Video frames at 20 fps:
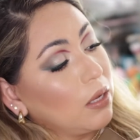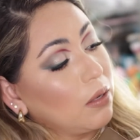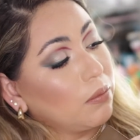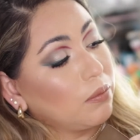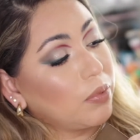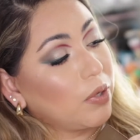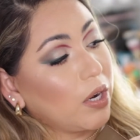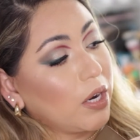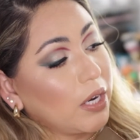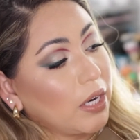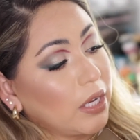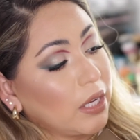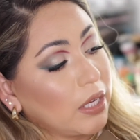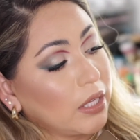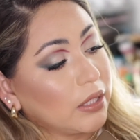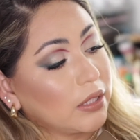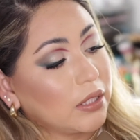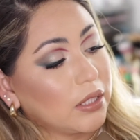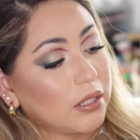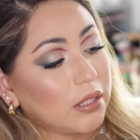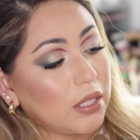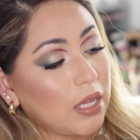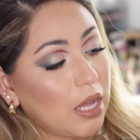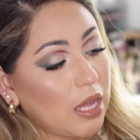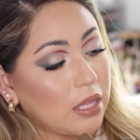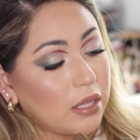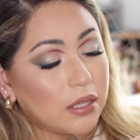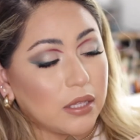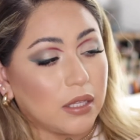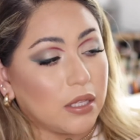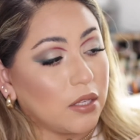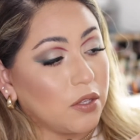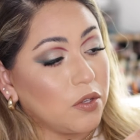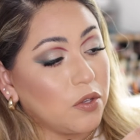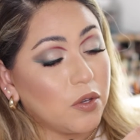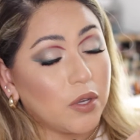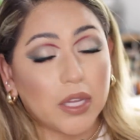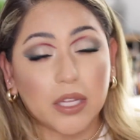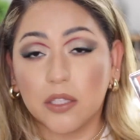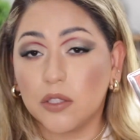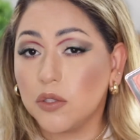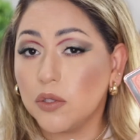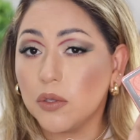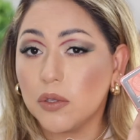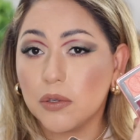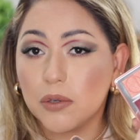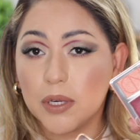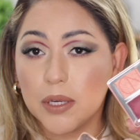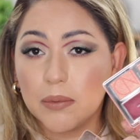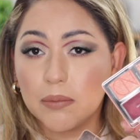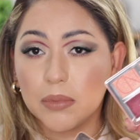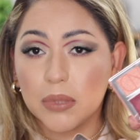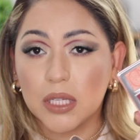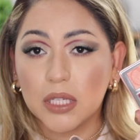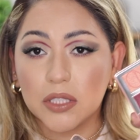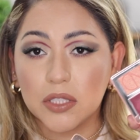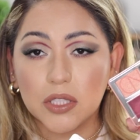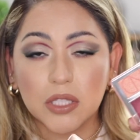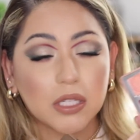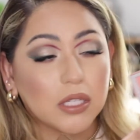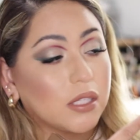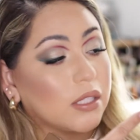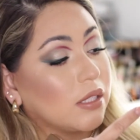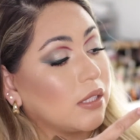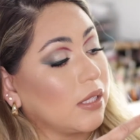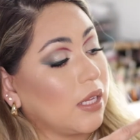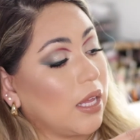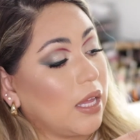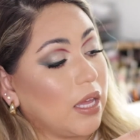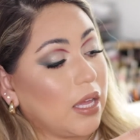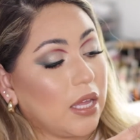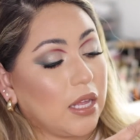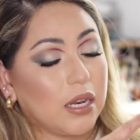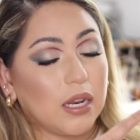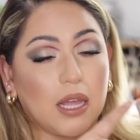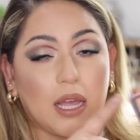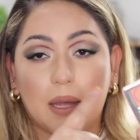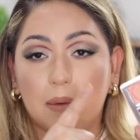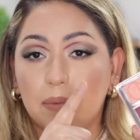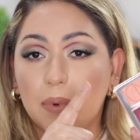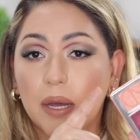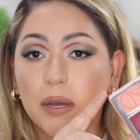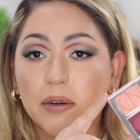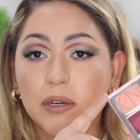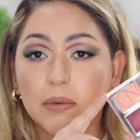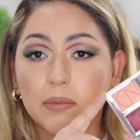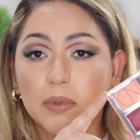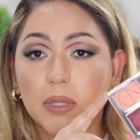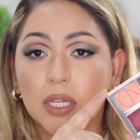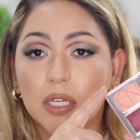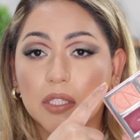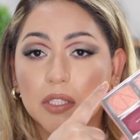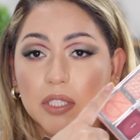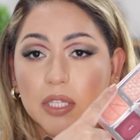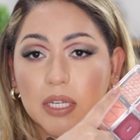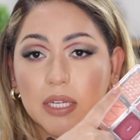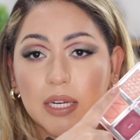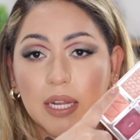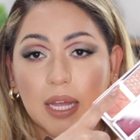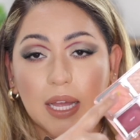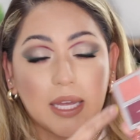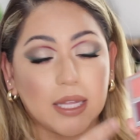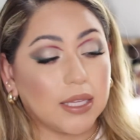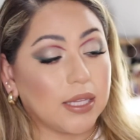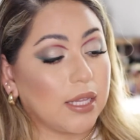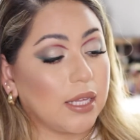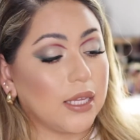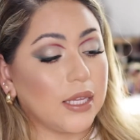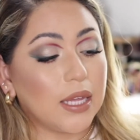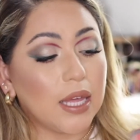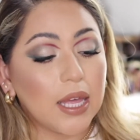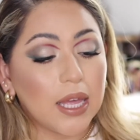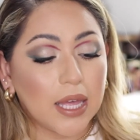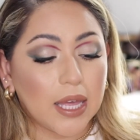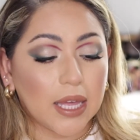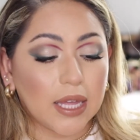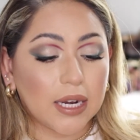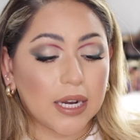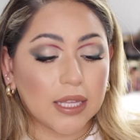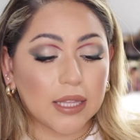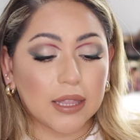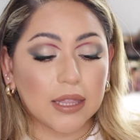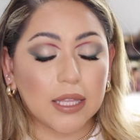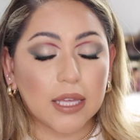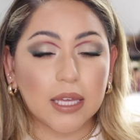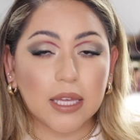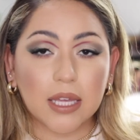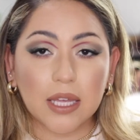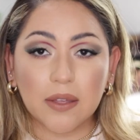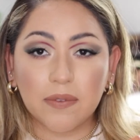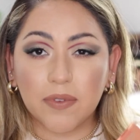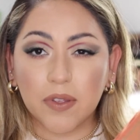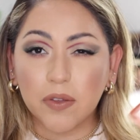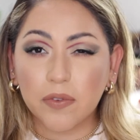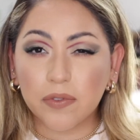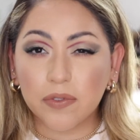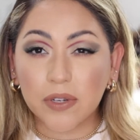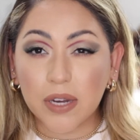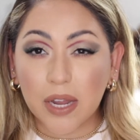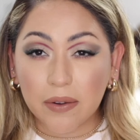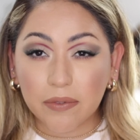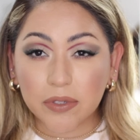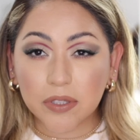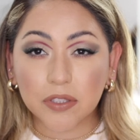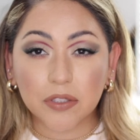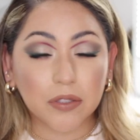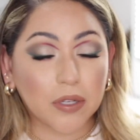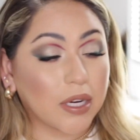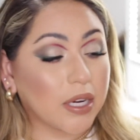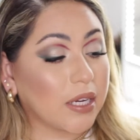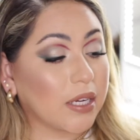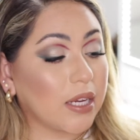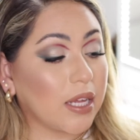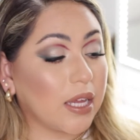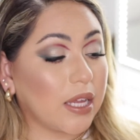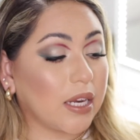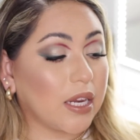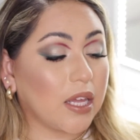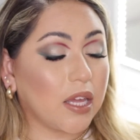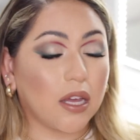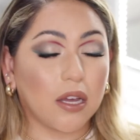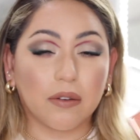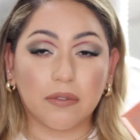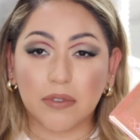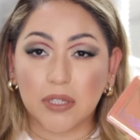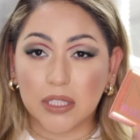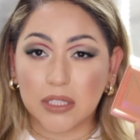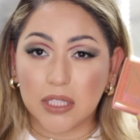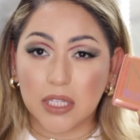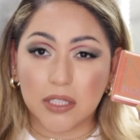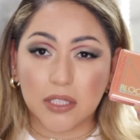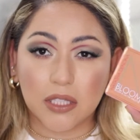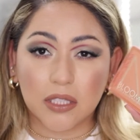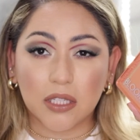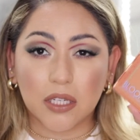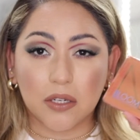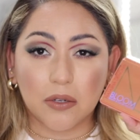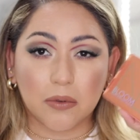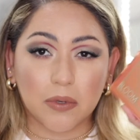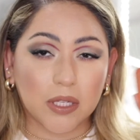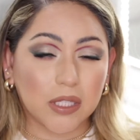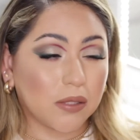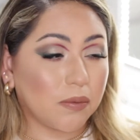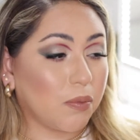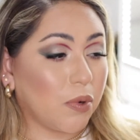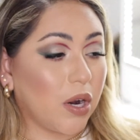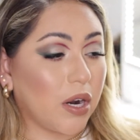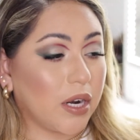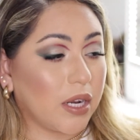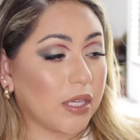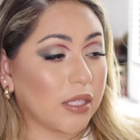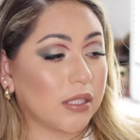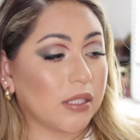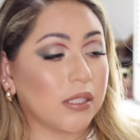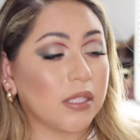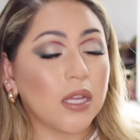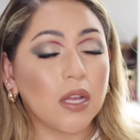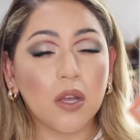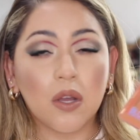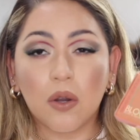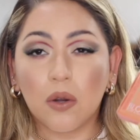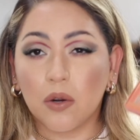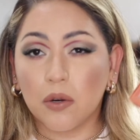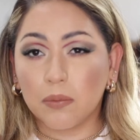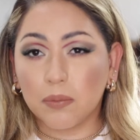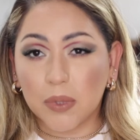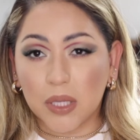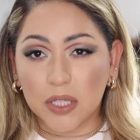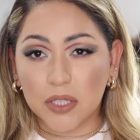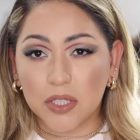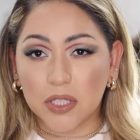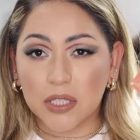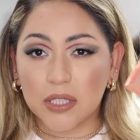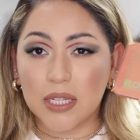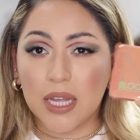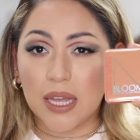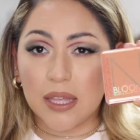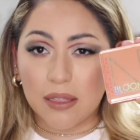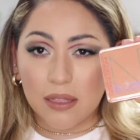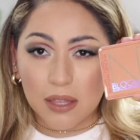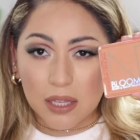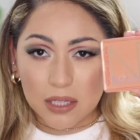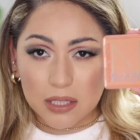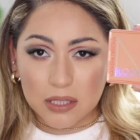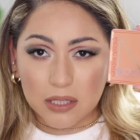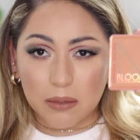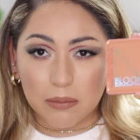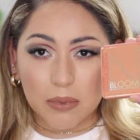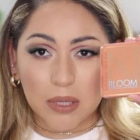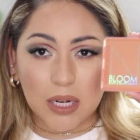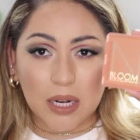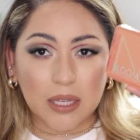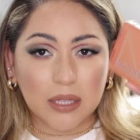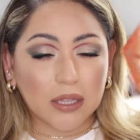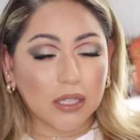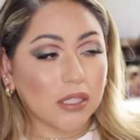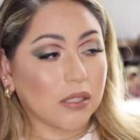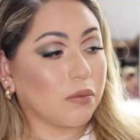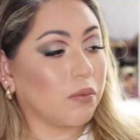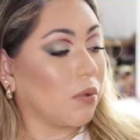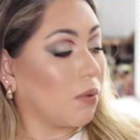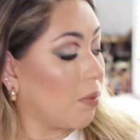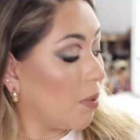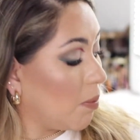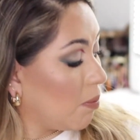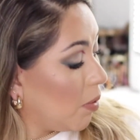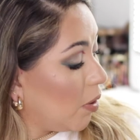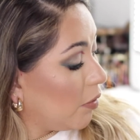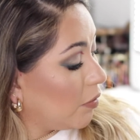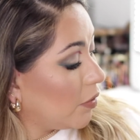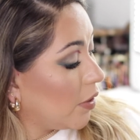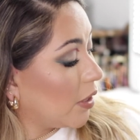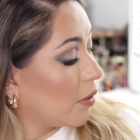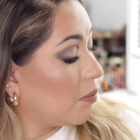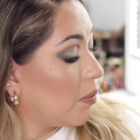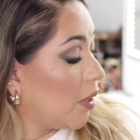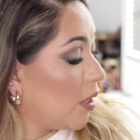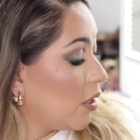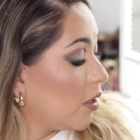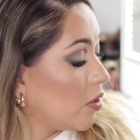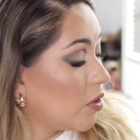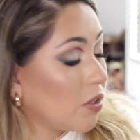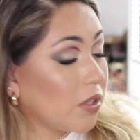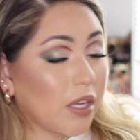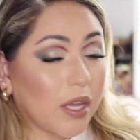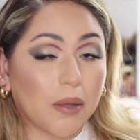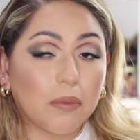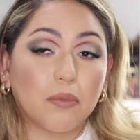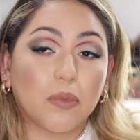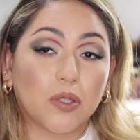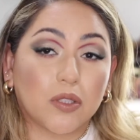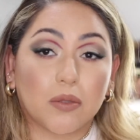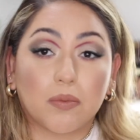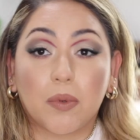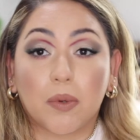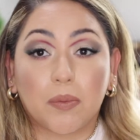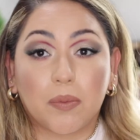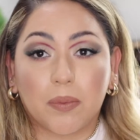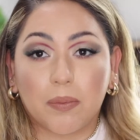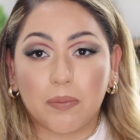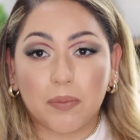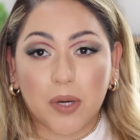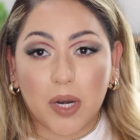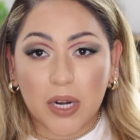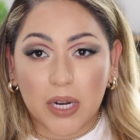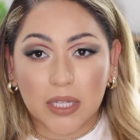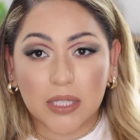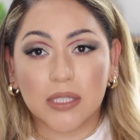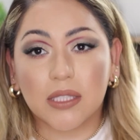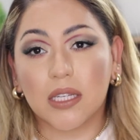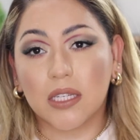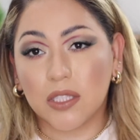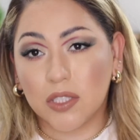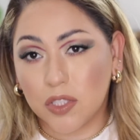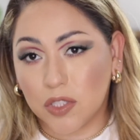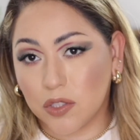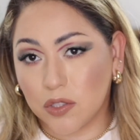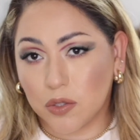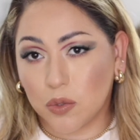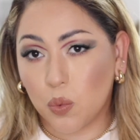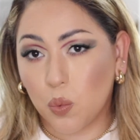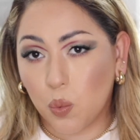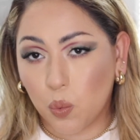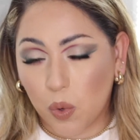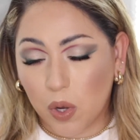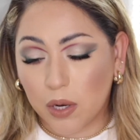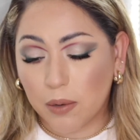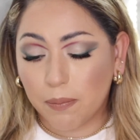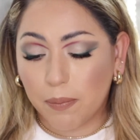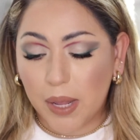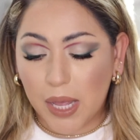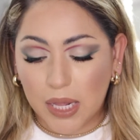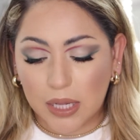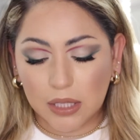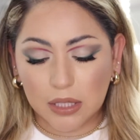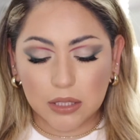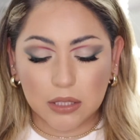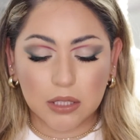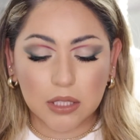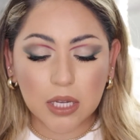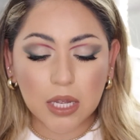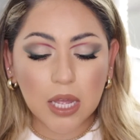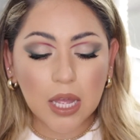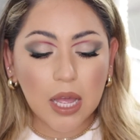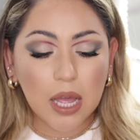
product, and you get 2 cream blushes and a powder blush and highlight. And I think if you've never tried any of Natasha Denona's products or blushes, I think something like this would be perfect, because you get multiple products in just one palette.